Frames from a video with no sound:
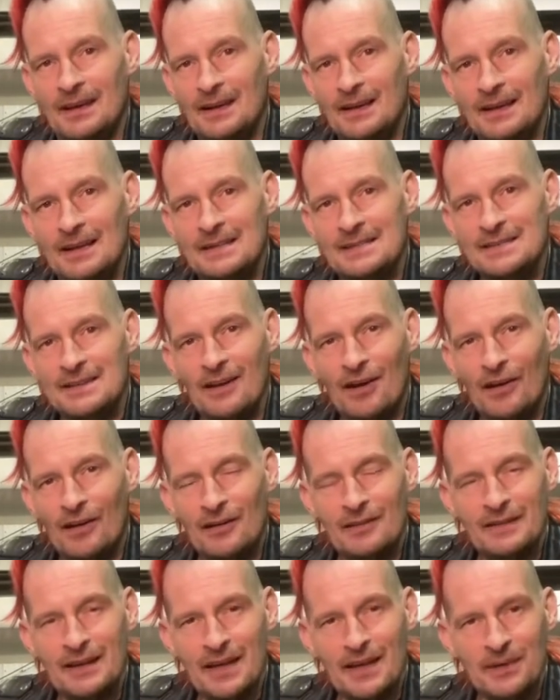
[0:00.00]
This
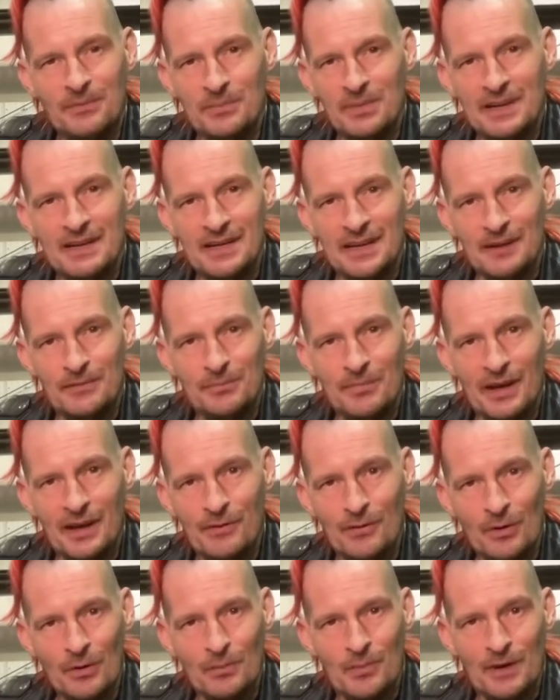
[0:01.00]
all can't be done by
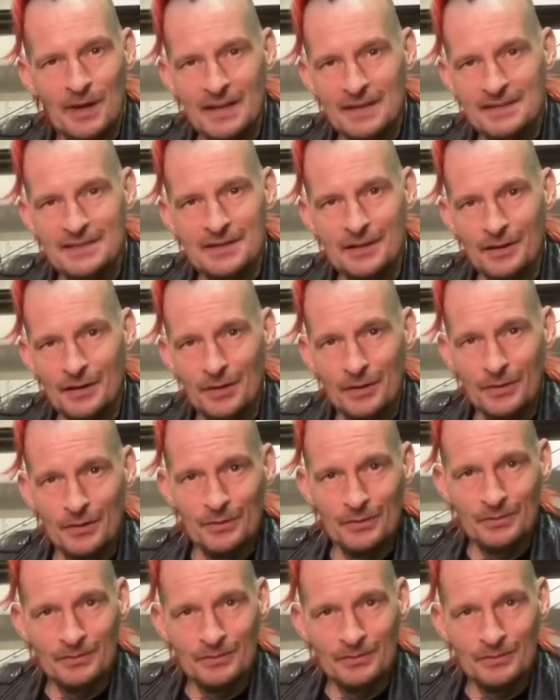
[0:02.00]
robots alone.